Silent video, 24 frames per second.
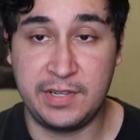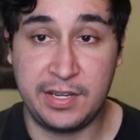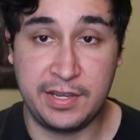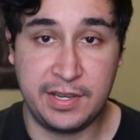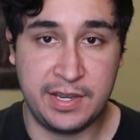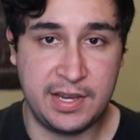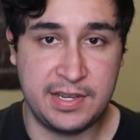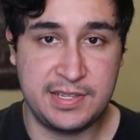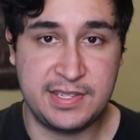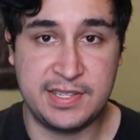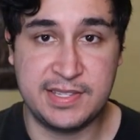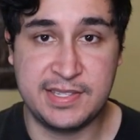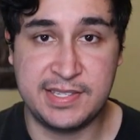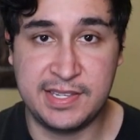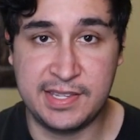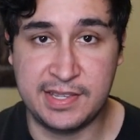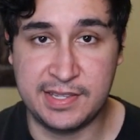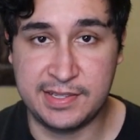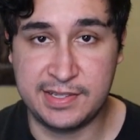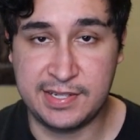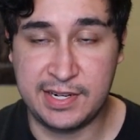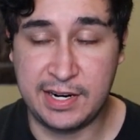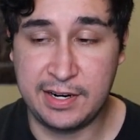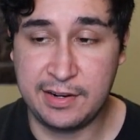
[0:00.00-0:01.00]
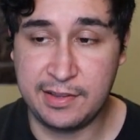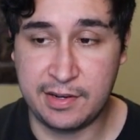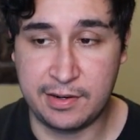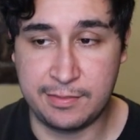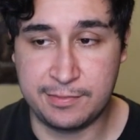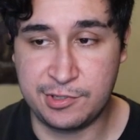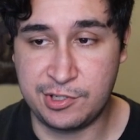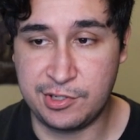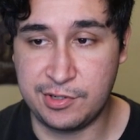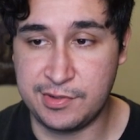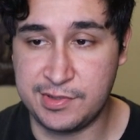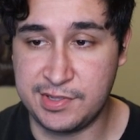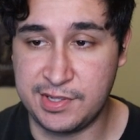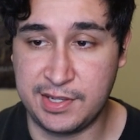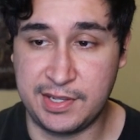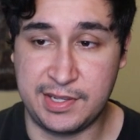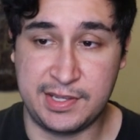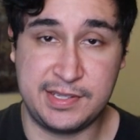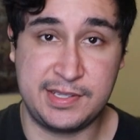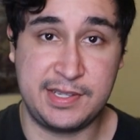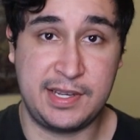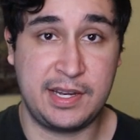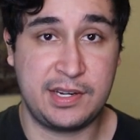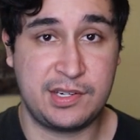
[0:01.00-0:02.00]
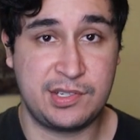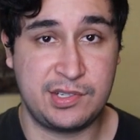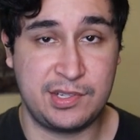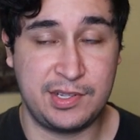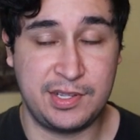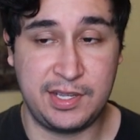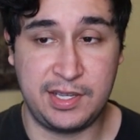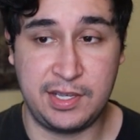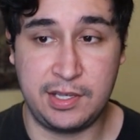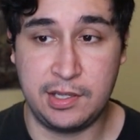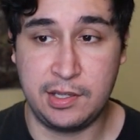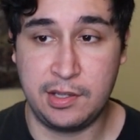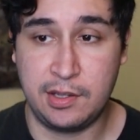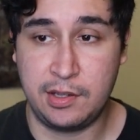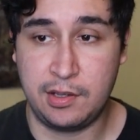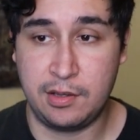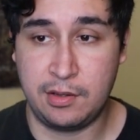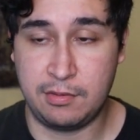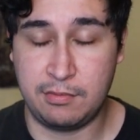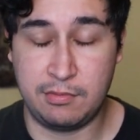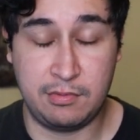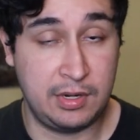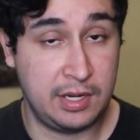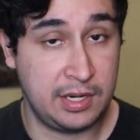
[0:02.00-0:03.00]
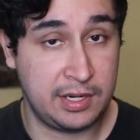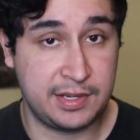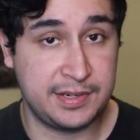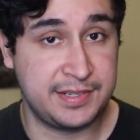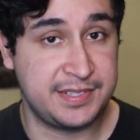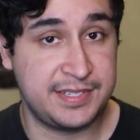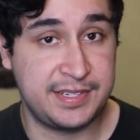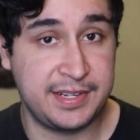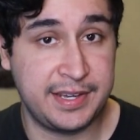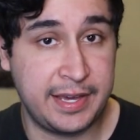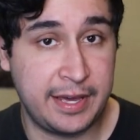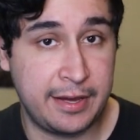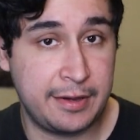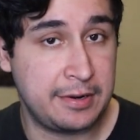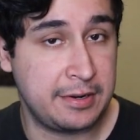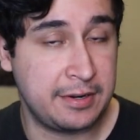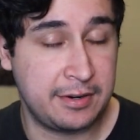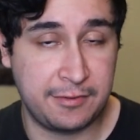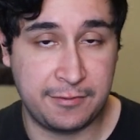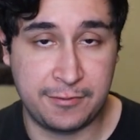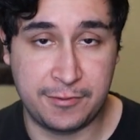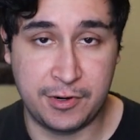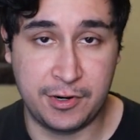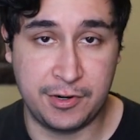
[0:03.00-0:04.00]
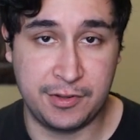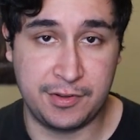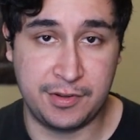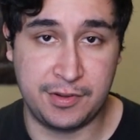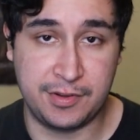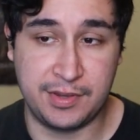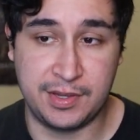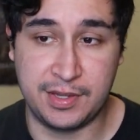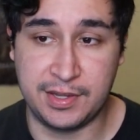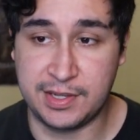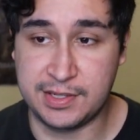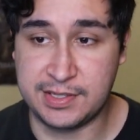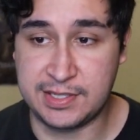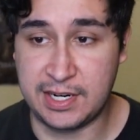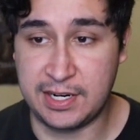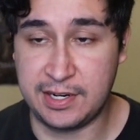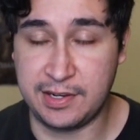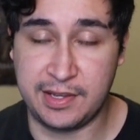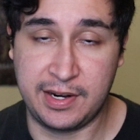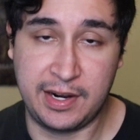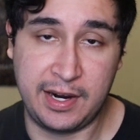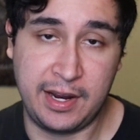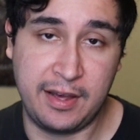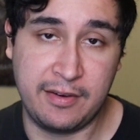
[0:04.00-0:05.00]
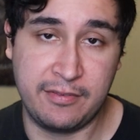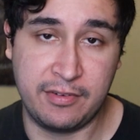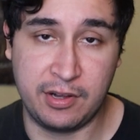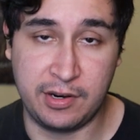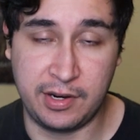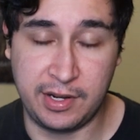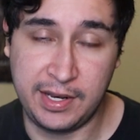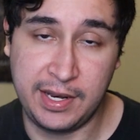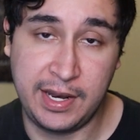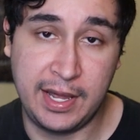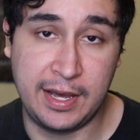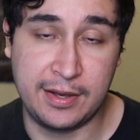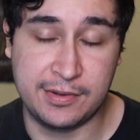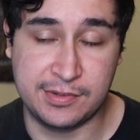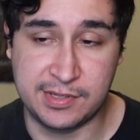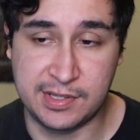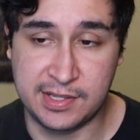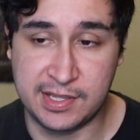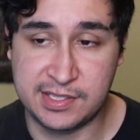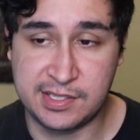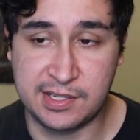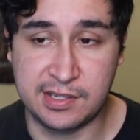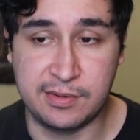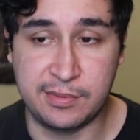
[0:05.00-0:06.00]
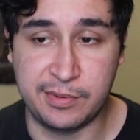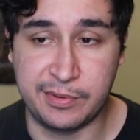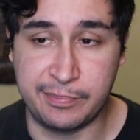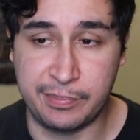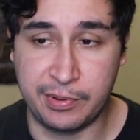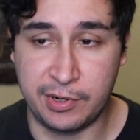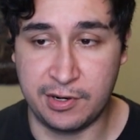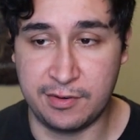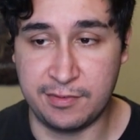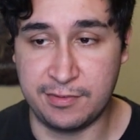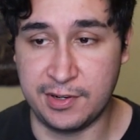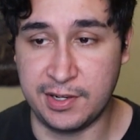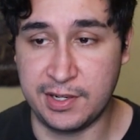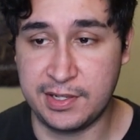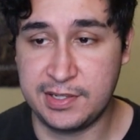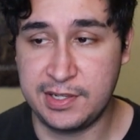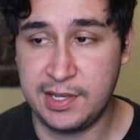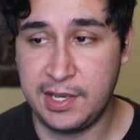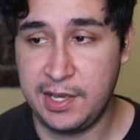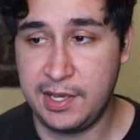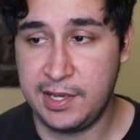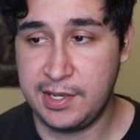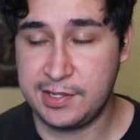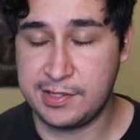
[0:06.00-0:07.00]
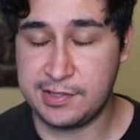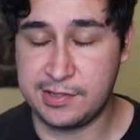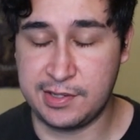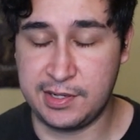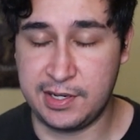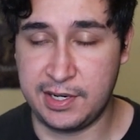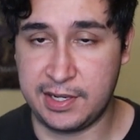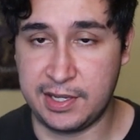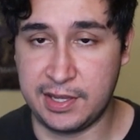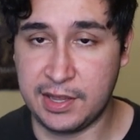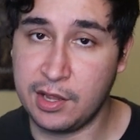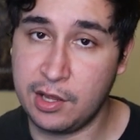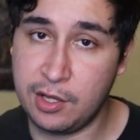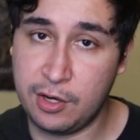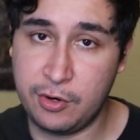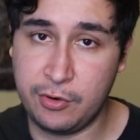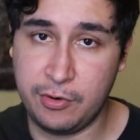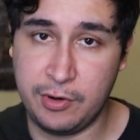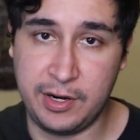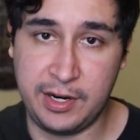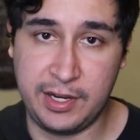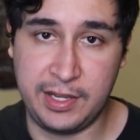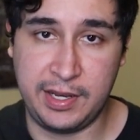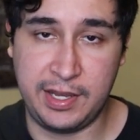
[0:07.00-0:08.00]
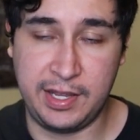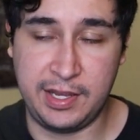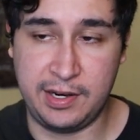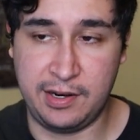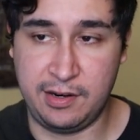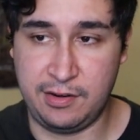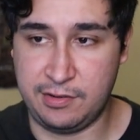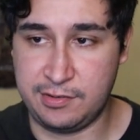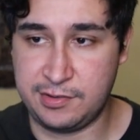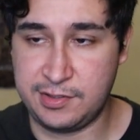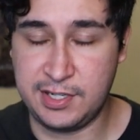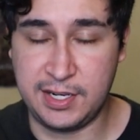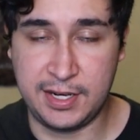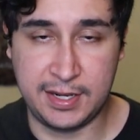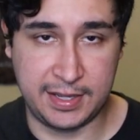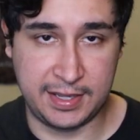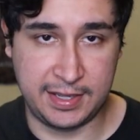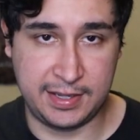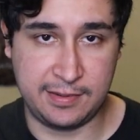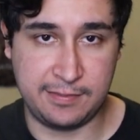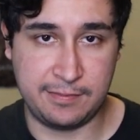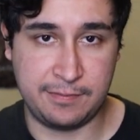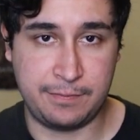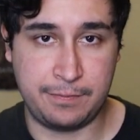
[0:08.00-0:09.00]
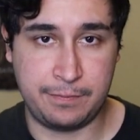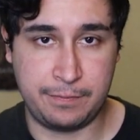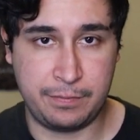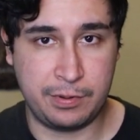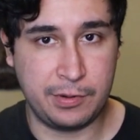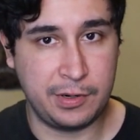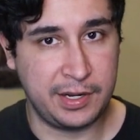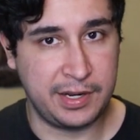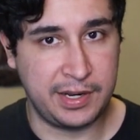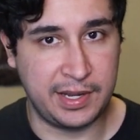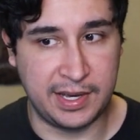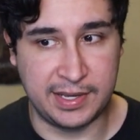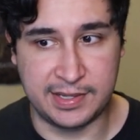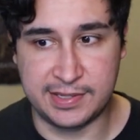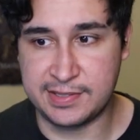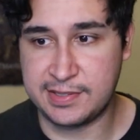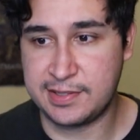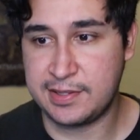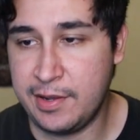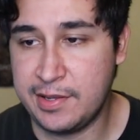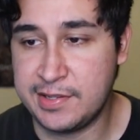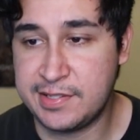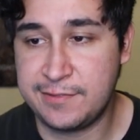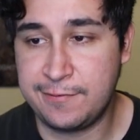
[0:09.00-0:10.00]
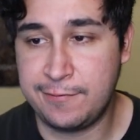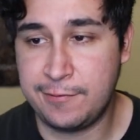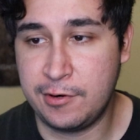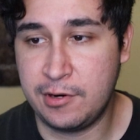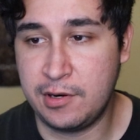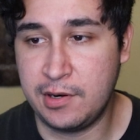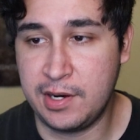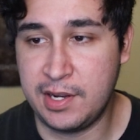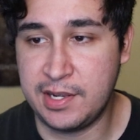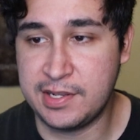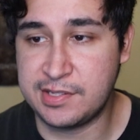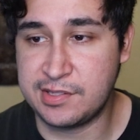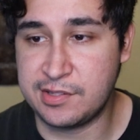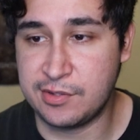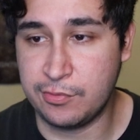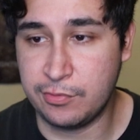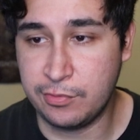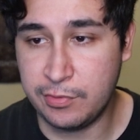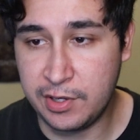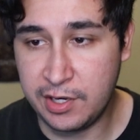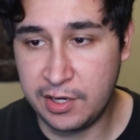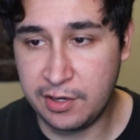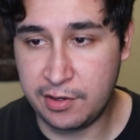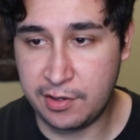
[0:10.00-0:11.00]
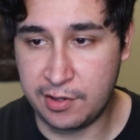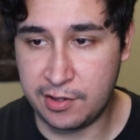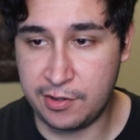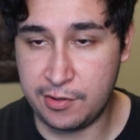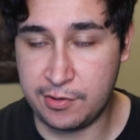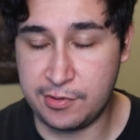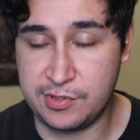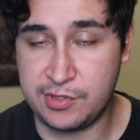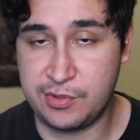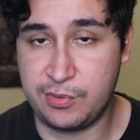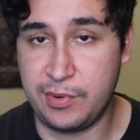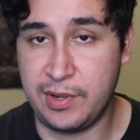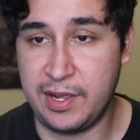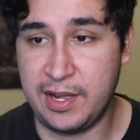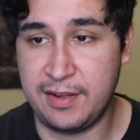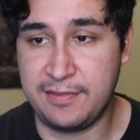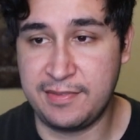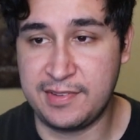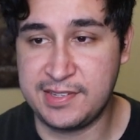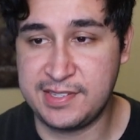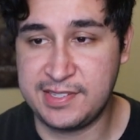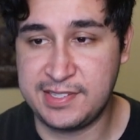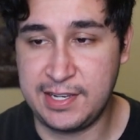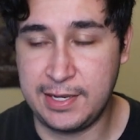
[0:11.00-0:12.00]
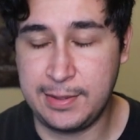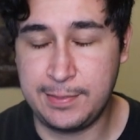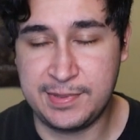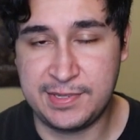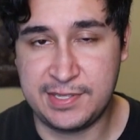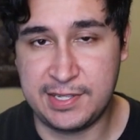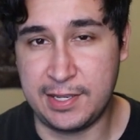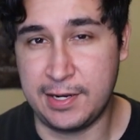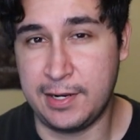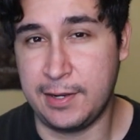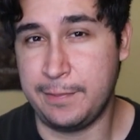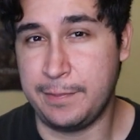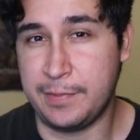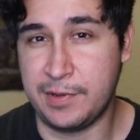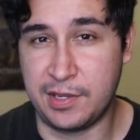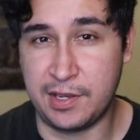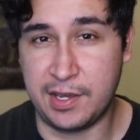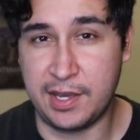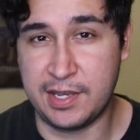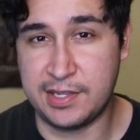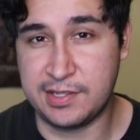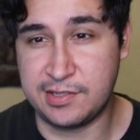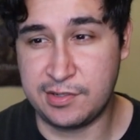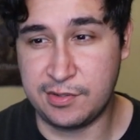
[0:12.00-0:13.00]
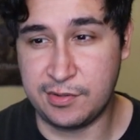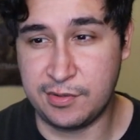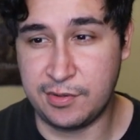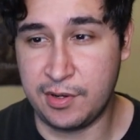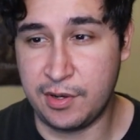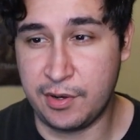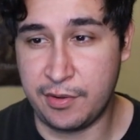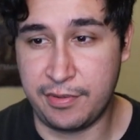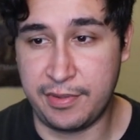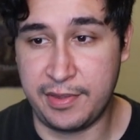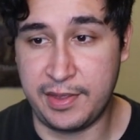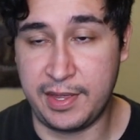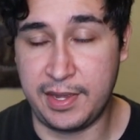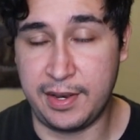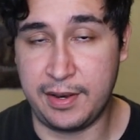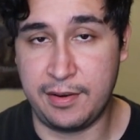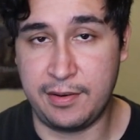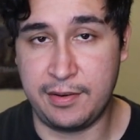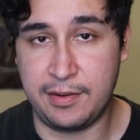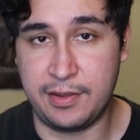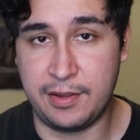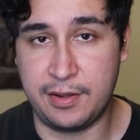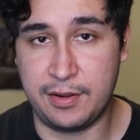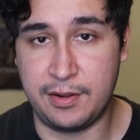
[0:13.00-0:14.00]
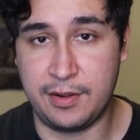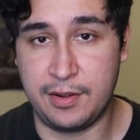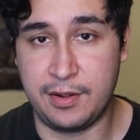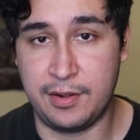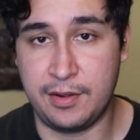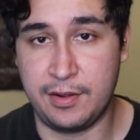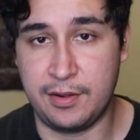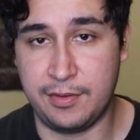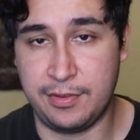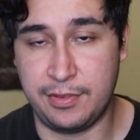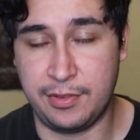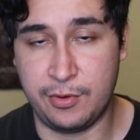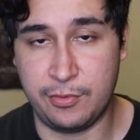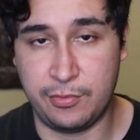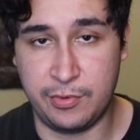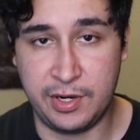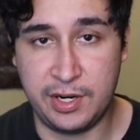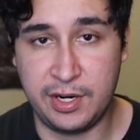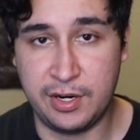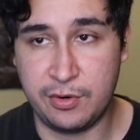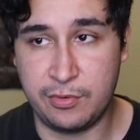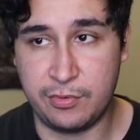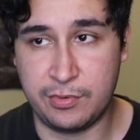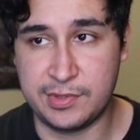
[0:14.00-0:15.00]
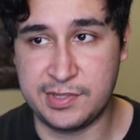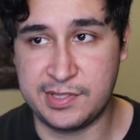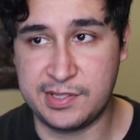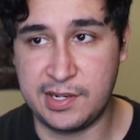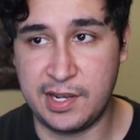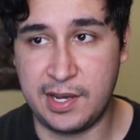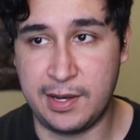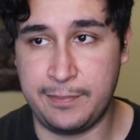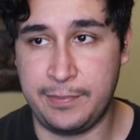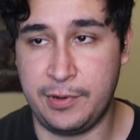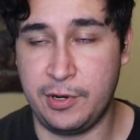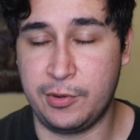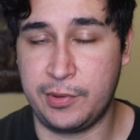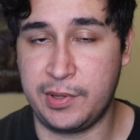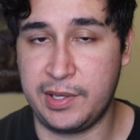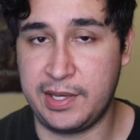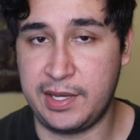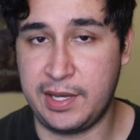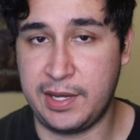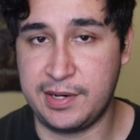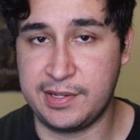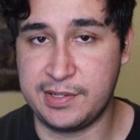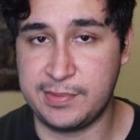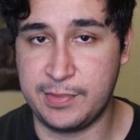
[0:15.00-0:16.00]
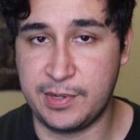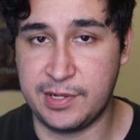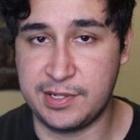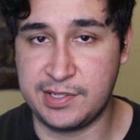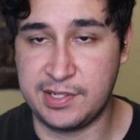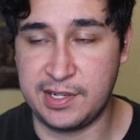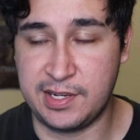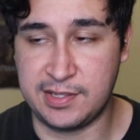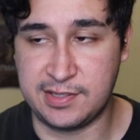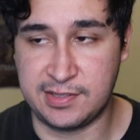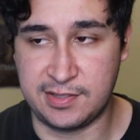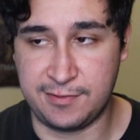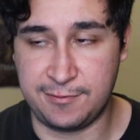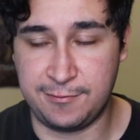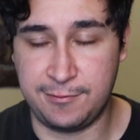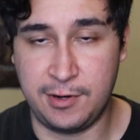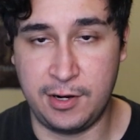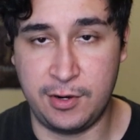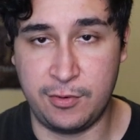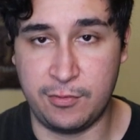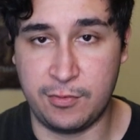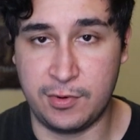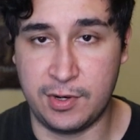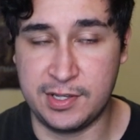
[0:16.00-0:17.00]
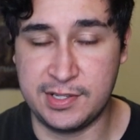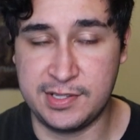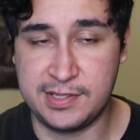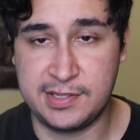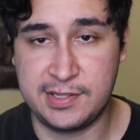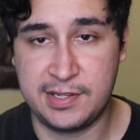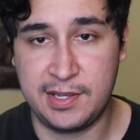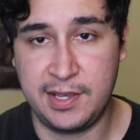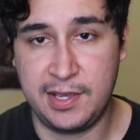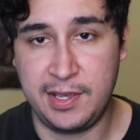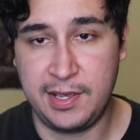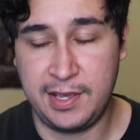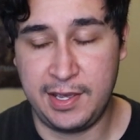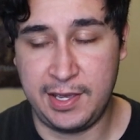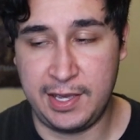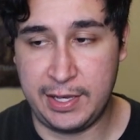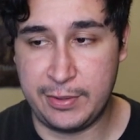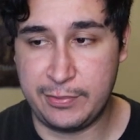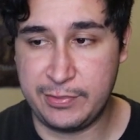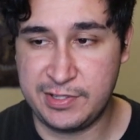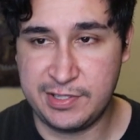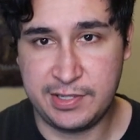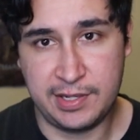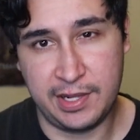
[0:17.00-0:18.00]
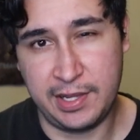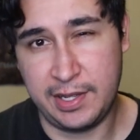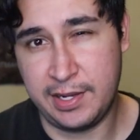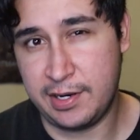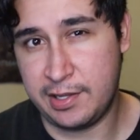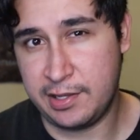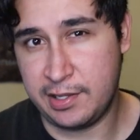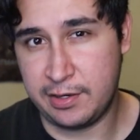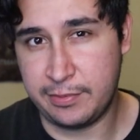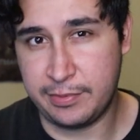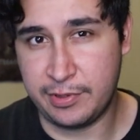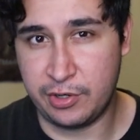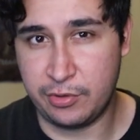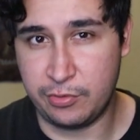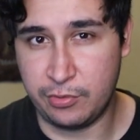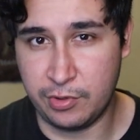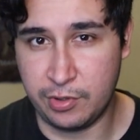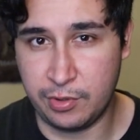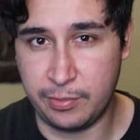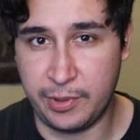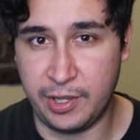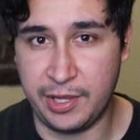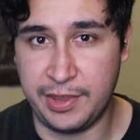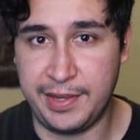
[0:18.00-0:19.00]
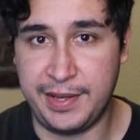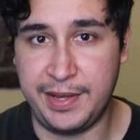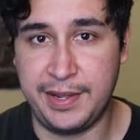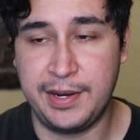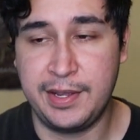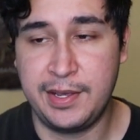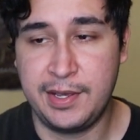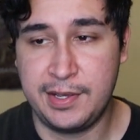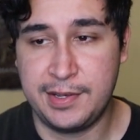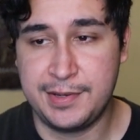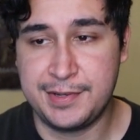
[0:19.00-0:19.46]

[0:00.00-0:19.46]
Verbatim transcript: Now you guys can see the tire that I'm choosing is actually not going to stick out any farther than the tire that I have on it now. So that's going to be perfect so that I can lower it and it'll tuck in pretty nice. As far as the rear goes, we have the same setup, but you guys do know that the, the rear was not poking out as much as the front was, and we still had a little bit of room on that.